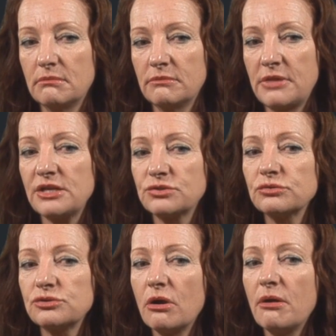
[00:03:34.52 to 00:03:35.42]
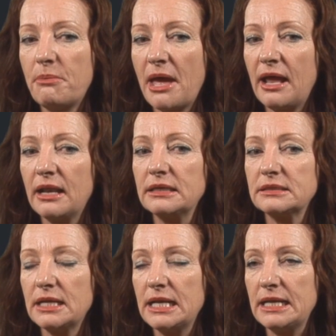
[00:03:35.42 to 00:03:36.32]
that's also about
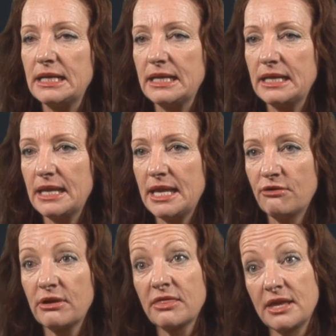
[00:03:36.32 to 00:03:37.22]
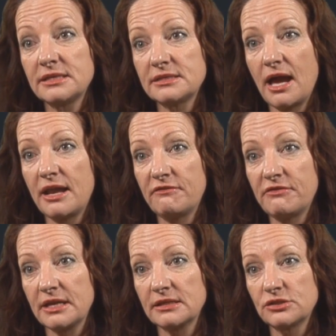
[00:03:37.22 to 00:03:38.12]
hearing their side of
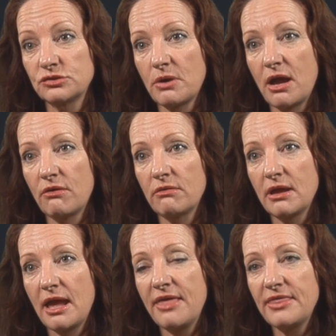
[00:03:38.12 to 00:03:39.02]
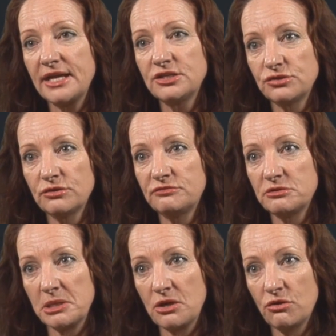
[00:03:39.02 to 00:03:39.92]
things as well, and they deserve to
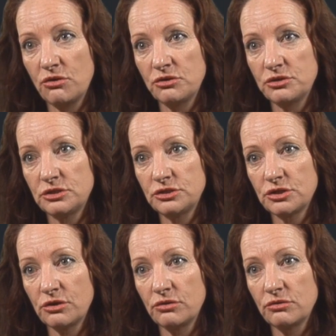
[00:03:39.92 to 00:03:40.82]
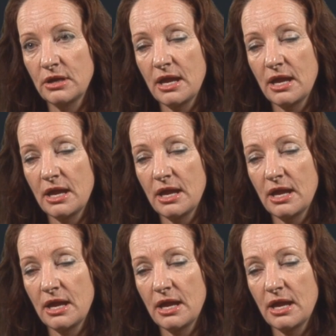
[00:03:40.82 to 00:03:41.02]
be heard too.